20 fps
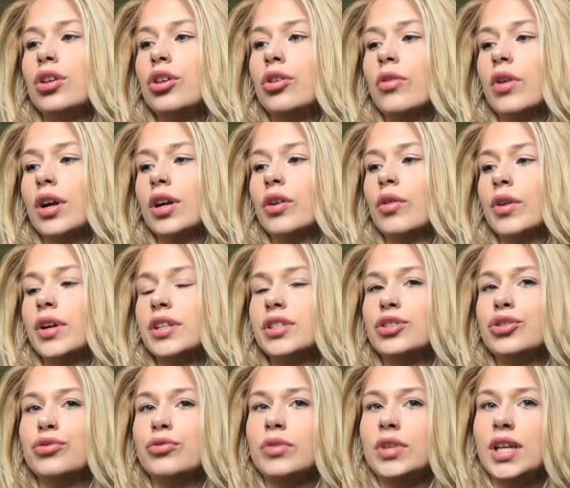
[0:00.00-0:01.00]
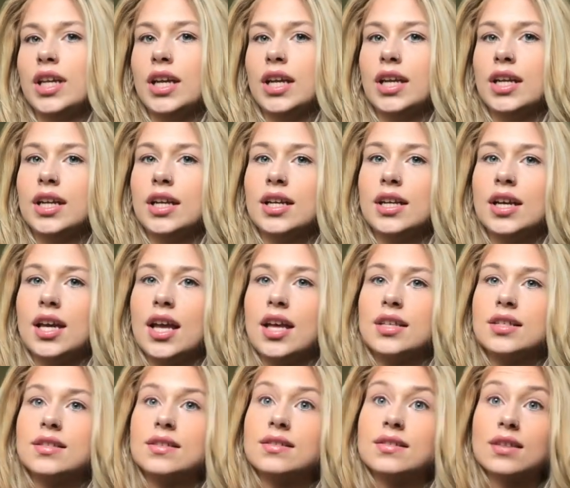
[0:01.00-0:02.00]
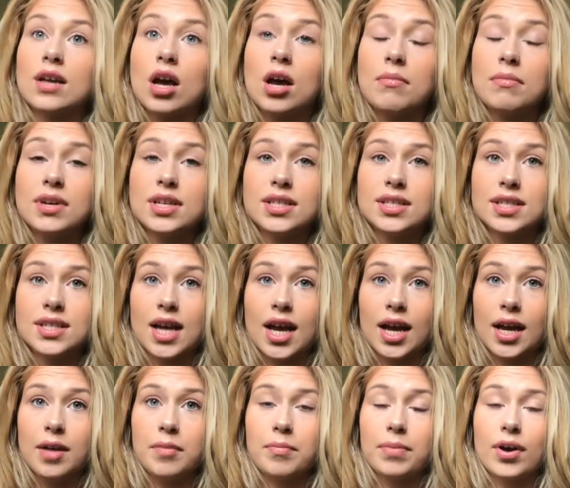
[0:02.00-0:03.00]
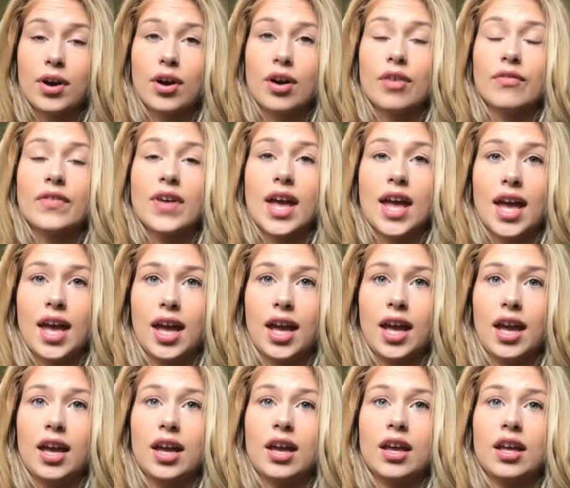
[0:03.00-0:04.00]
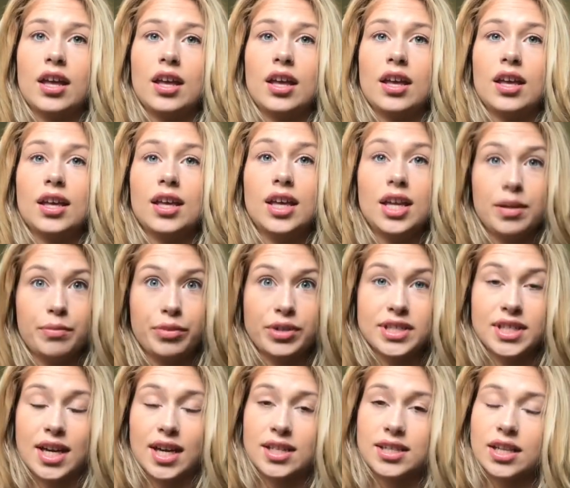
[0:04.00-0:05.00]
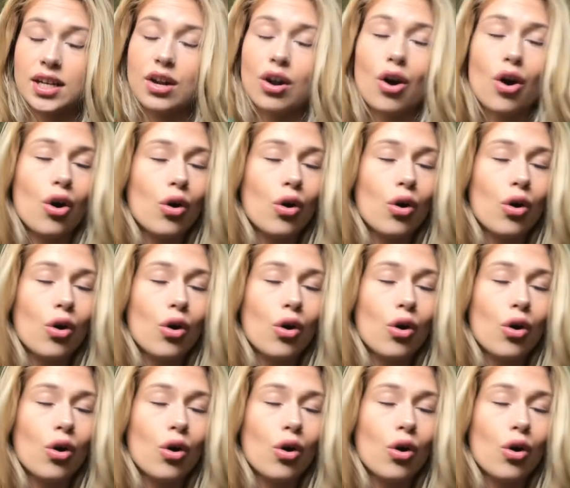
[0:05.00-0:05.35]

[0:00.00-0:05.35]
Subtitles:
You are going to need some type of a heat protectant.